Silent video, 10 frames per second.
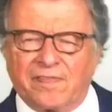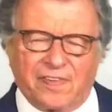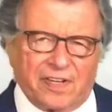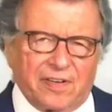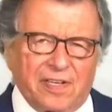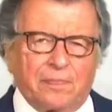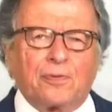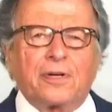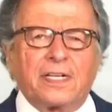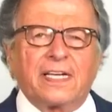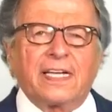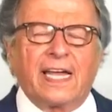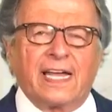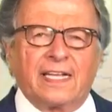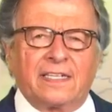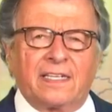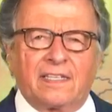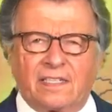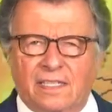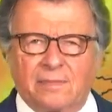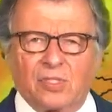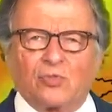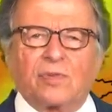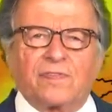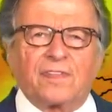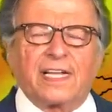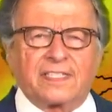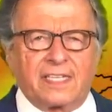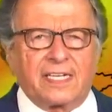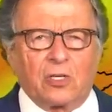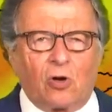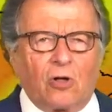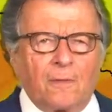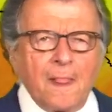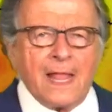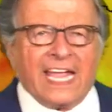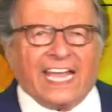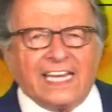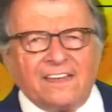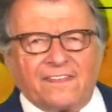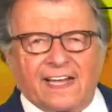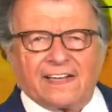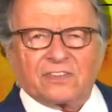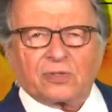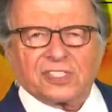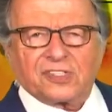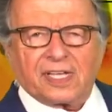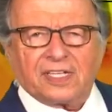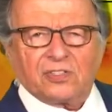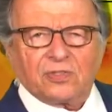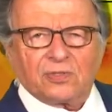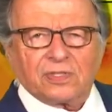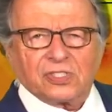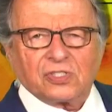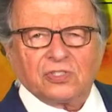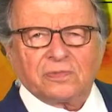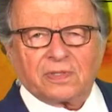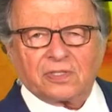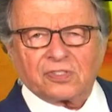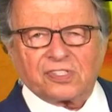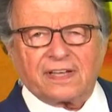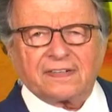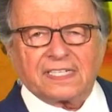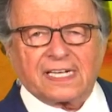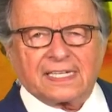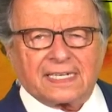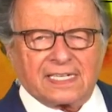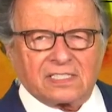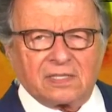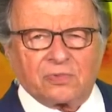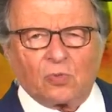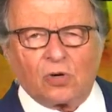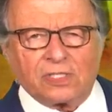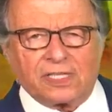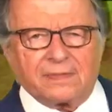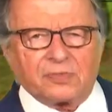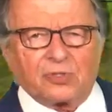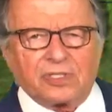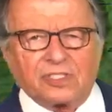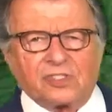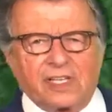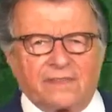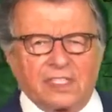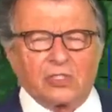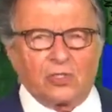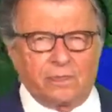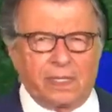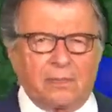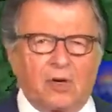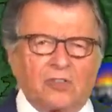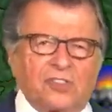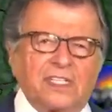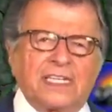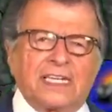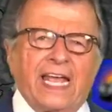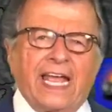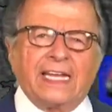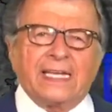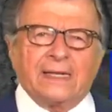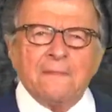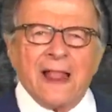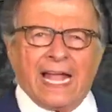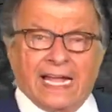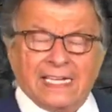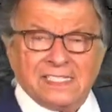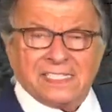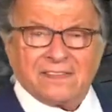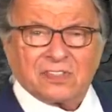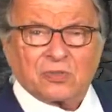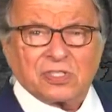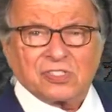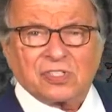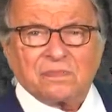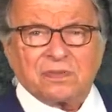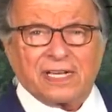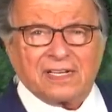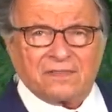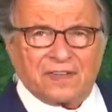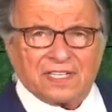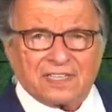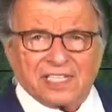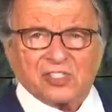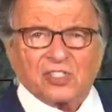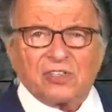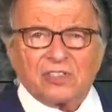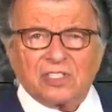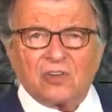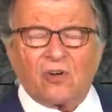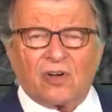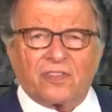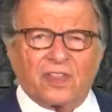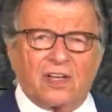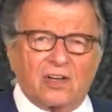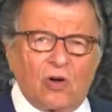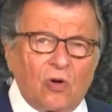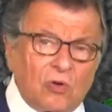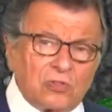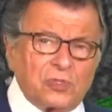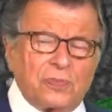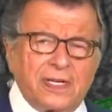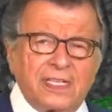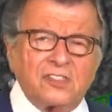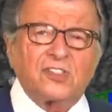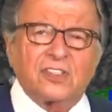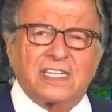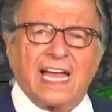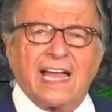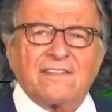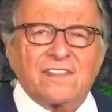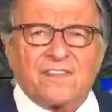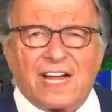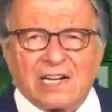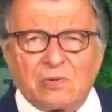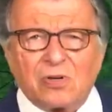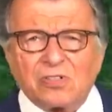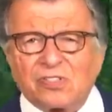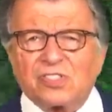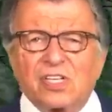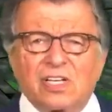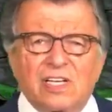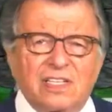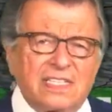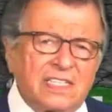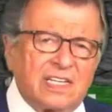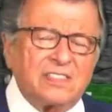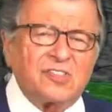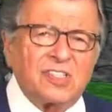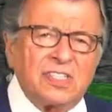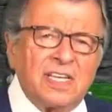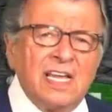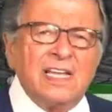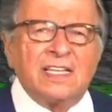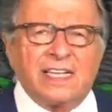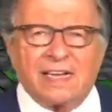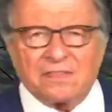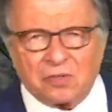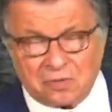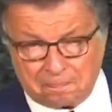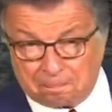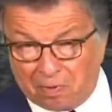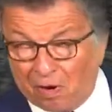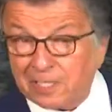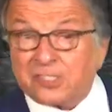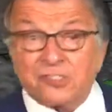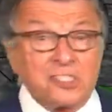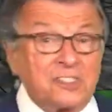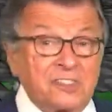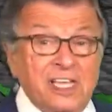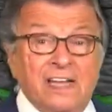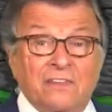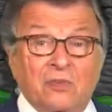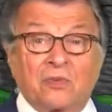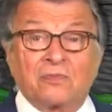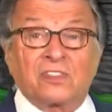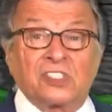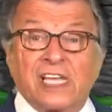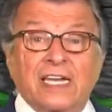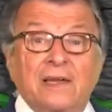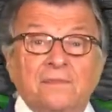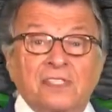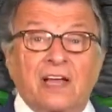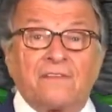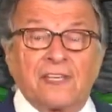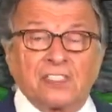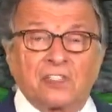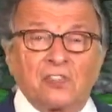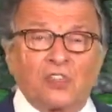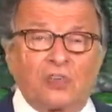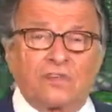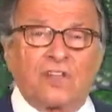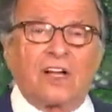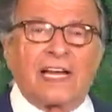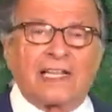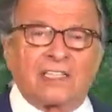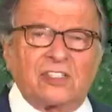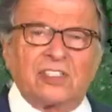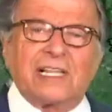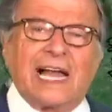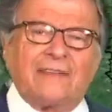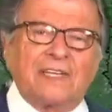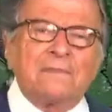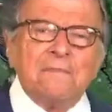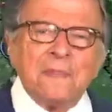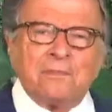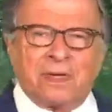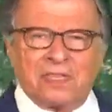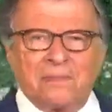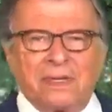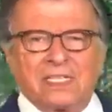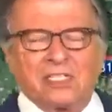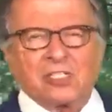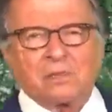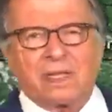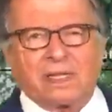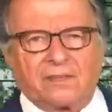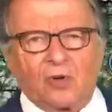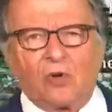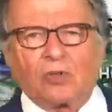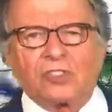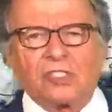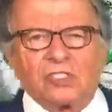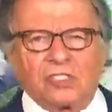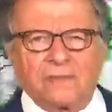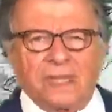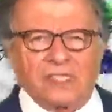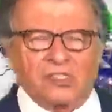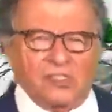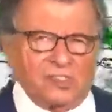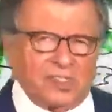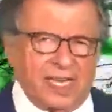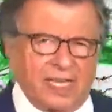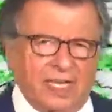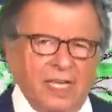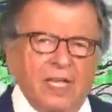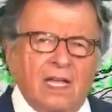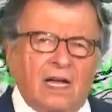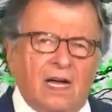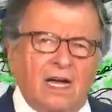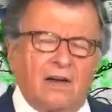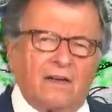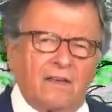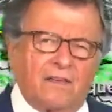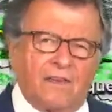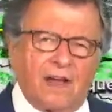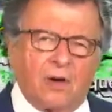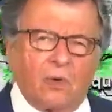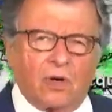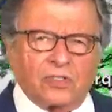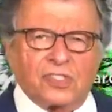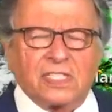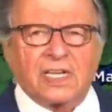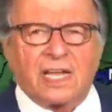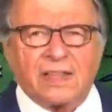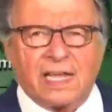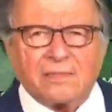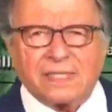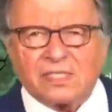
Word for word: Very pretty, and uh, the numbers reflecting it all. 85 degrees, 82 degrees in Newburgh, 79 in Islip, the water temperature in at 72, Belmar's in at 80, 87 degrees in Plainfield. Let's go to the north. Uh, Cold Springs, you're going to have the fireworks uh, in the Hudson. They have their own barges, they have their own setup. South facing shore of Long Island, you'll have it. But the big display, of course, is the Macy's Day uh, fireworks, and that'll be